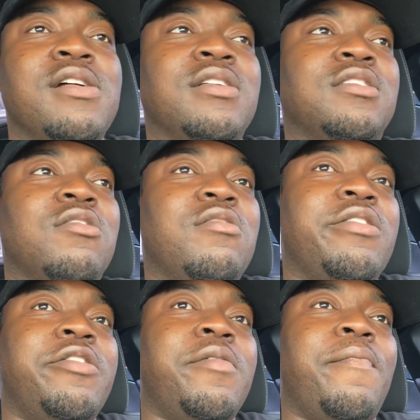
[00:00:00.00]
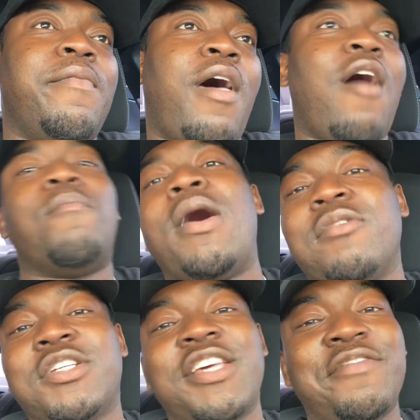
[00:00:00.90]
So um, I'm
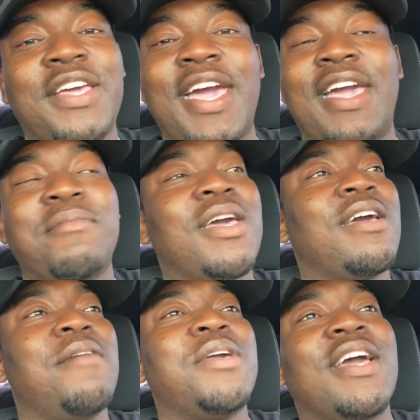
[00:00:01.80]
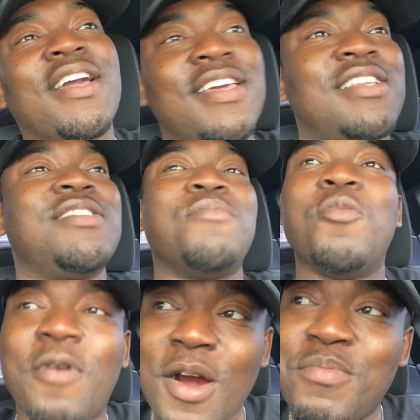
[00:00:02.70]
always Chevy gang, man. I mean, I get your
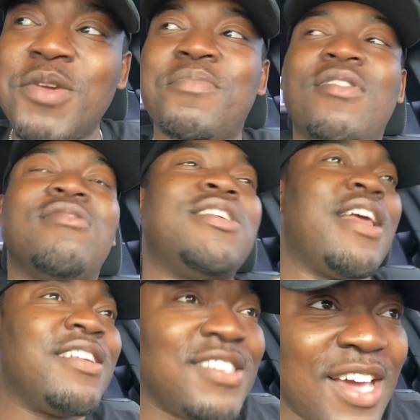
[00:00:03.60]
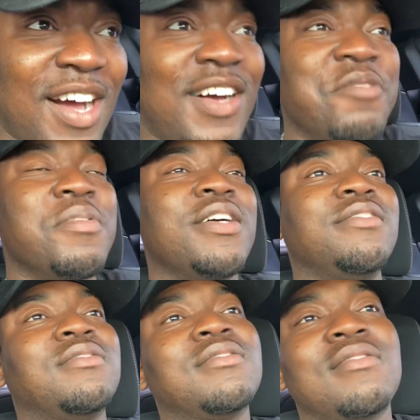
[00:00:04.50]
Mopar people, shout out to y'all, but
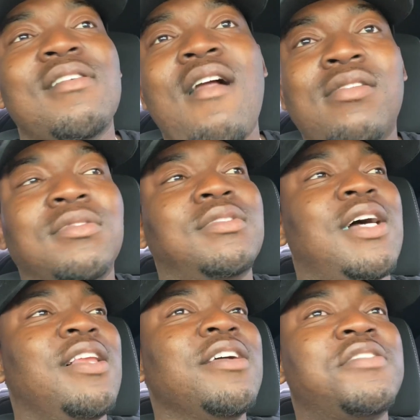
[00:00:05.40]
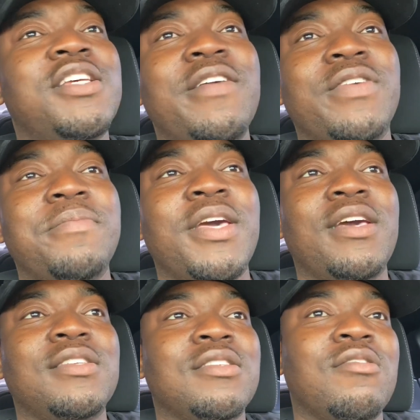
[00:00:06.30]
I love Chevy,
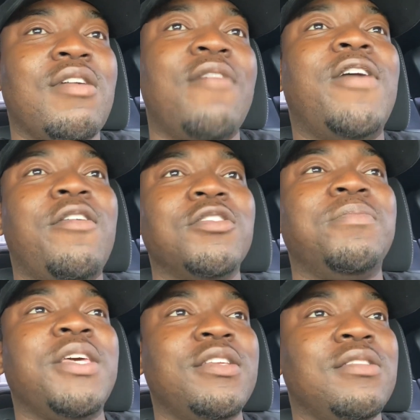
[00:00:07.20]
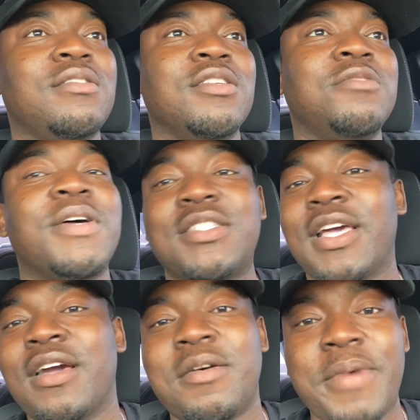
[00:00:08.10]
man. So I've always been, this is my
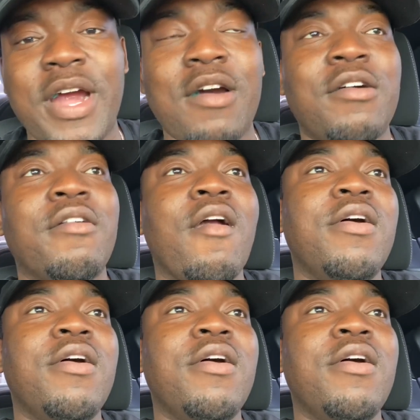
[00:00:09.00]
second Camaro.